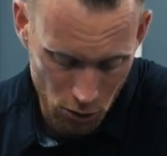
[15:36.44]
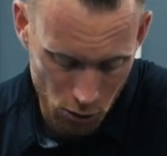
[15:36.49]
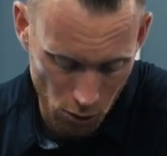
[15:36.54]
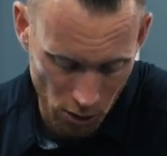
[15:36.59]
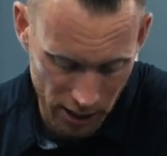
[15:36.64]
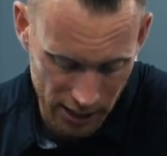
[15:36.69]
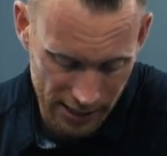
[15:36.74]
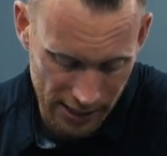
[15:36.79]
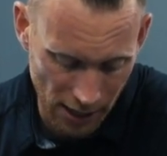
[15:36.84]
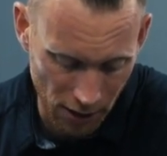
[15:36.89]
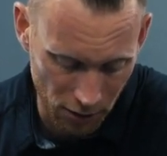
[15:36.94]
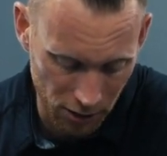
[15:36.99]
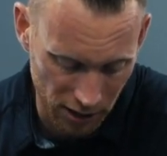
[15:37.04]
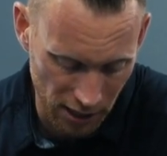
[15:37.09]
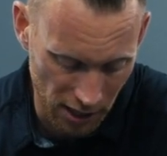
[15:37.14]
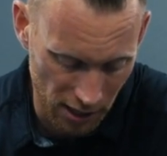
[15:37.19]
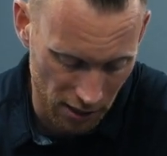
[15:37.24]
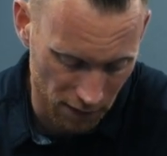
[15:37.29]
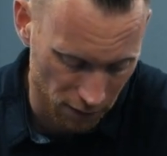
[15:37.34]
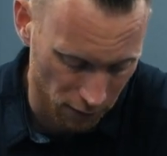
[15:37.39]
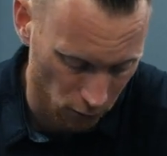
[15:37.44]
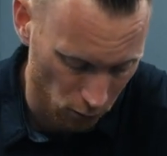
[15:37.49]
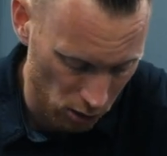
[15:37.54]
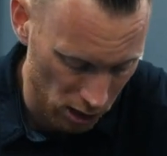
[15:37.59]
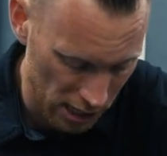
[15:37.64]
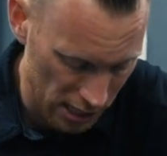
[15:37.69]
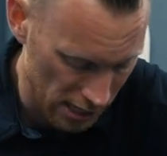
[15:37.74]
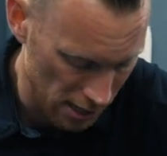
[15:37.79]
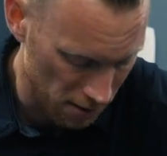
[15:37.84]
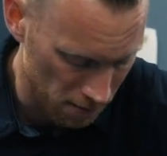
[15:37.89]
the joints healthy,
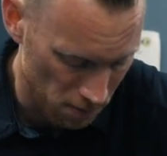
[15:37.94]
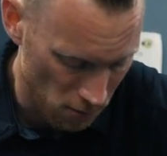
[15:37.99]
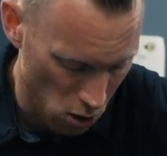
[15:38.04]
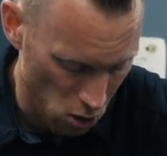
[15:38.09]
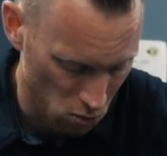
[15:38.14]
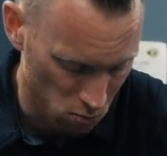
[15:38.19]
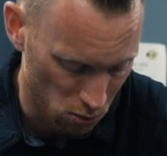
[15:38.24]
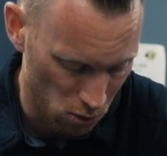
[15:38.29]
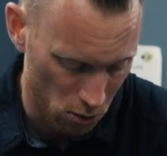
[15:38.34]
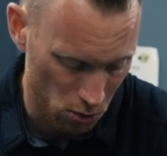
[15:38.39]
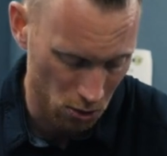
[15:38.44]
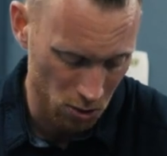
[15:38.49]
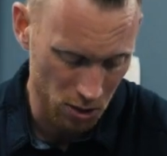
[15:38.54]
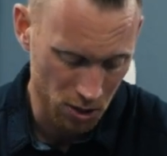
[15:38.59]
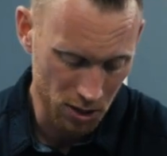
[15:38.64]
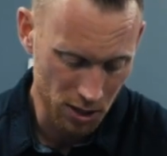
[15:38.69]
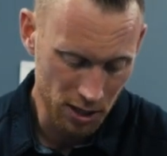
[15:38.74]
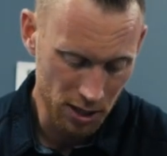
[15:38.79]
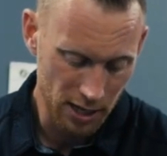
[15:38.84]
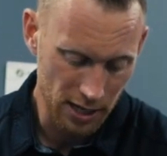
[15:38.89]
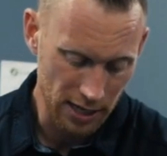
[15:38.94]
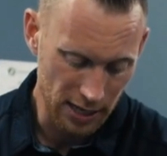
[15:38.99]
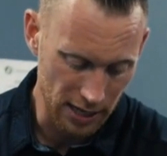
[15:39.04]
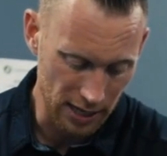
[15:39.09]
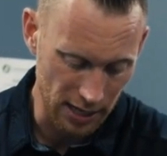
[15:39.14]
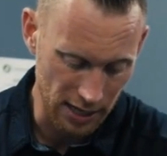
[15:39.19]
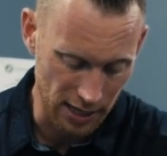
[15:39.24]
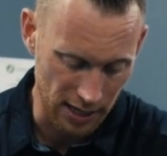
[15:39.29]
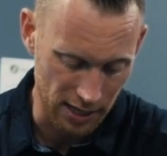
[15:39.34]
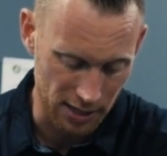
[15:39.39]
free, and mobile
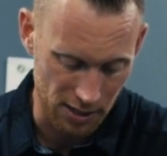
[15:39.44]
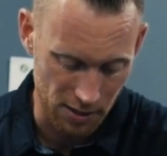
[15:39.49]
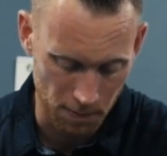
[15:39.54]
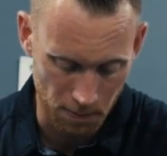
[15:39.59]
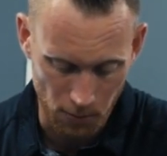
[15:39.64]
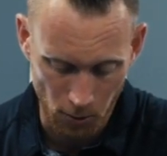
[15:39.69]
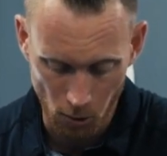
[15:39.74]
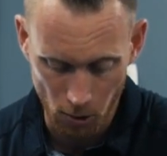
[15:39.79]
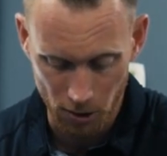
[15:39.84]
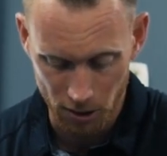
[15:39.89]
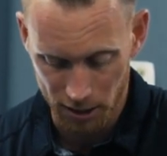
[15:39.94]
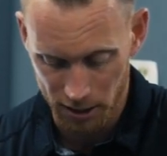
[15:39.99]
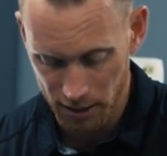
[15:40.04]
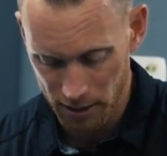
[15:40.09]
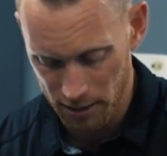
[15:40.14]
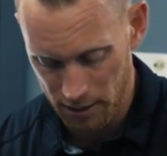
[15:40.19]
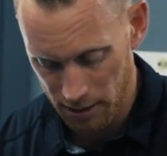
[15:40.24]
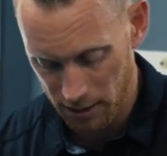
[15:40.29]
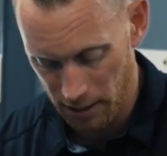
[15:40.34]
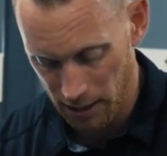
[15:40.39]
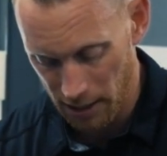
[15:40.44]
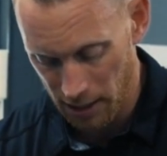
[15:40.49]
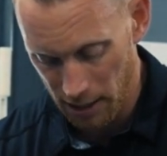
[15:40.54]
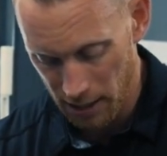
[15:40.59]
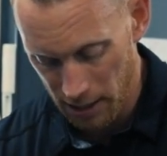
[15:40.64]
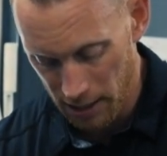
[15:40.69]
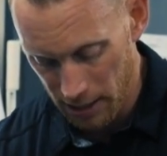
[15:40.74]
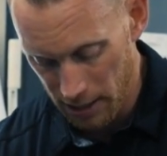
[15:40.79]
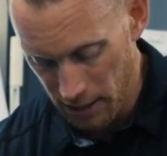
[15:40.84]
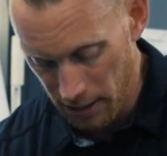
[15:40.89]
is important
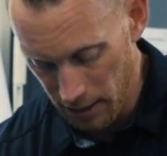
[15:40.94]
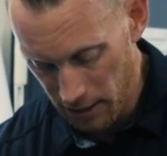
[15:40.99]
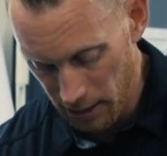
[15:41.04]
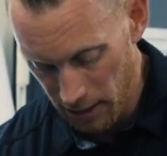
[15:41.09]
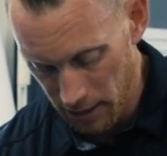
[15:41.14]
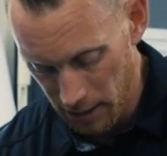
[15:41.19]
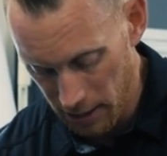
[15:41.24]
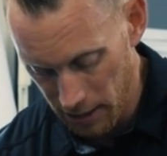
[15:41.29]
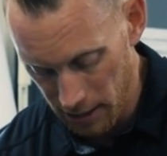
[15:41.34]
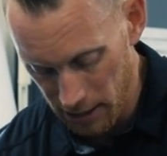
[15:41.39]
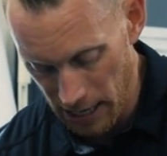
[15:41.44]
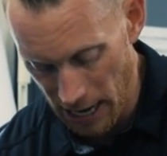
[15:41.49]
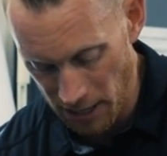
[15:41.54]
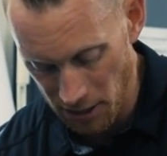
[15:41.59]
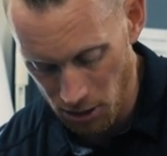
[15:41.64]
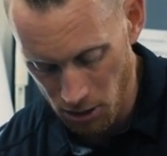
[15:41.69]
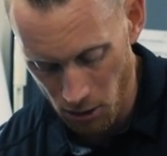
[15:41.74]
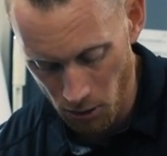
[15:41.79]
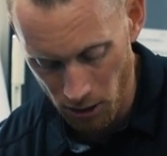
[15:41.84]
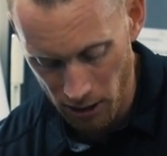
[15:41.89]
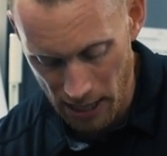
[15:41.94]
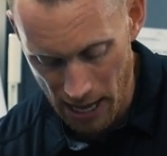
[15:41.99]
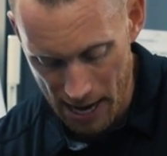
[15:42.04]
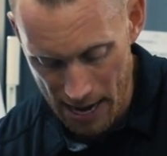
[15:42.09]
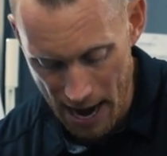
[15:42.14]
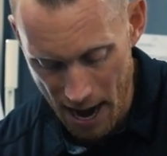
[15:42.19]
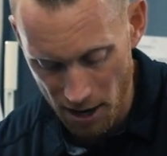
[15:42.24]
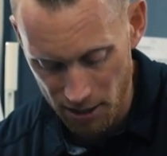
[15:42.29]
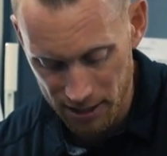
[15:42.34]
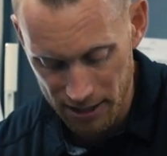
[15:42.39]
Ken's doing
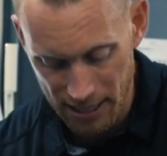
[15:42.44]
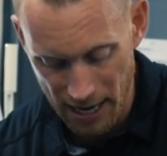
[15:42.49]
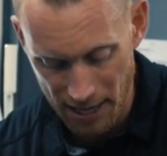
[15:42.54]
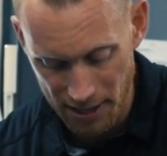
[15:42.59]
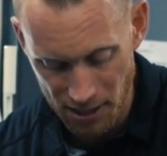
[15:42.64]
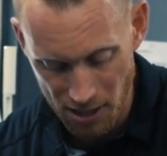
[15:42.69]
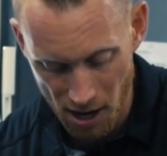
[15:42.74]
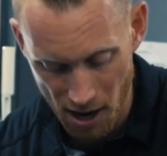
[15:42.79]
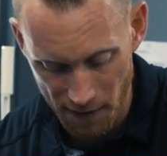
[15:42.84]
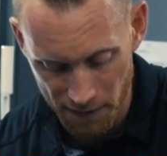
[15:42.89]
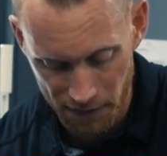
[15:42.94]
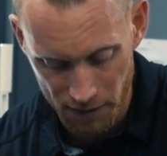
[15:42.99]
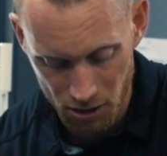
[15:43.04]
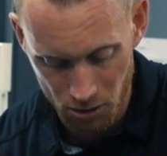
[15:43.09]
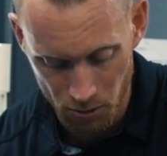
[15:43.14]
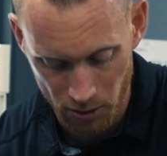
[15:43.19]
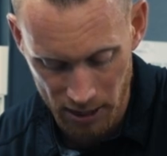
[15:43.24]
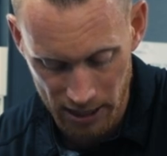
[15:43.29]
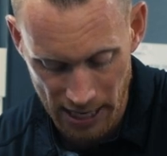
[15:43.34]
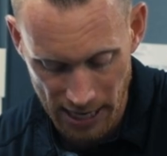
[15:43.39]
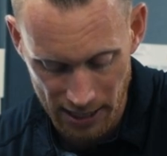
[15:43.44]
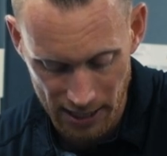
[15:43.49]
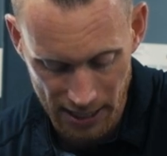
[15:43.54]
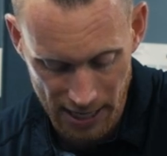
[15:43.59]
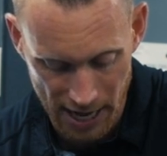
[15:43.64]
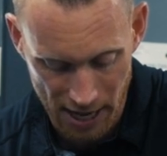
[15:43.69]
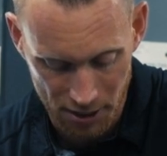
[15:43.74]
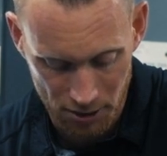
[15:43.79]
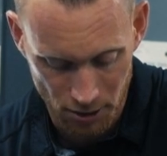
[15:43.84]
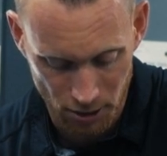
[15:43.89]
that outside the office with
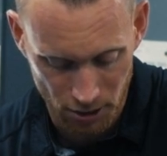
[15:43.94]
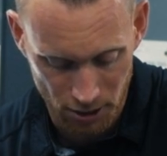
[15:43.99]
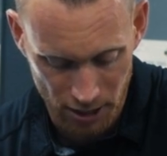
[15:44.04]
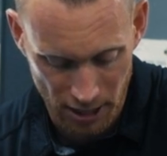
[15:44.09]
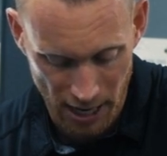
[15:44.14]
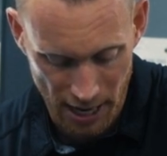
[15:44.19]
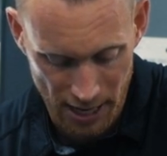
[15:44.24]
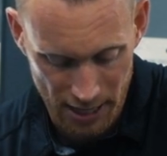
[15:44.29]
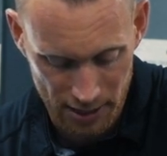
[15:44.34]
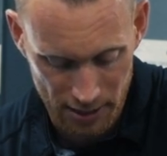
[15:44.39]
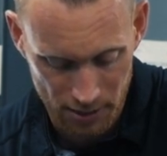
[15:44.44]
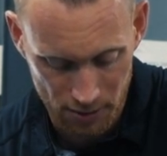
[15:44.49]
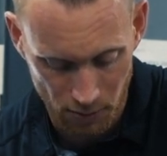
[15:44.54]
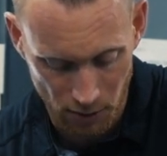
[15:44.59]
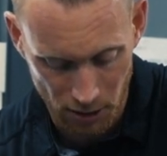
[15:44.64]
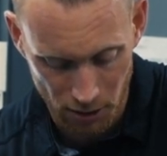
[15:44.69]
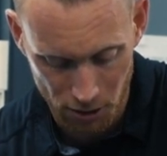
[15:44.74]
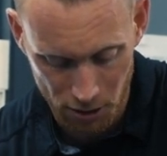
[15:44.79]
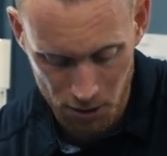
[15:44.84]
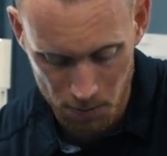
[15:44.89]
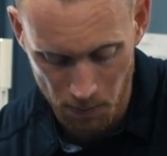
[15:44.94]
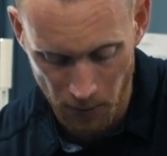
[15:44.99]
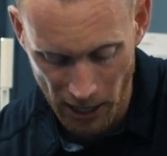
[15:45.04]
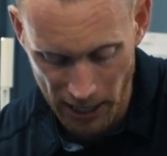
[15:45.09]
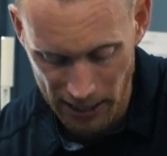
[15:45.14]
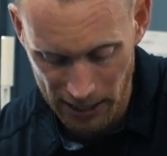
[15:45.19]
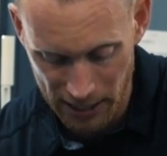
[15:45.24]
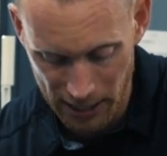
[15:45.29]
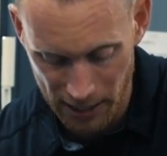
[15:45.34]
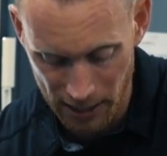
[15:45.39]
daily exercise, whether it's
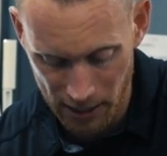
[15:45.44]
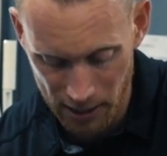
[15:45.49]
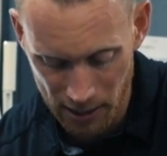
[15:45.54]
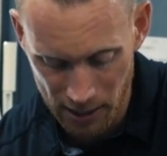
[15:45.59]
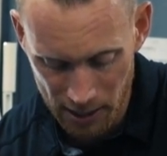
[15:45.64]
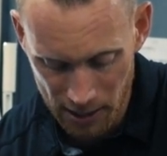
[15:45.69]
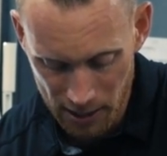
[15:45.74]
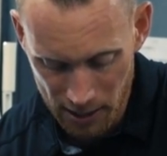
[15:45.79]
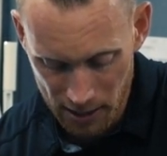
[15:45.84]
biking,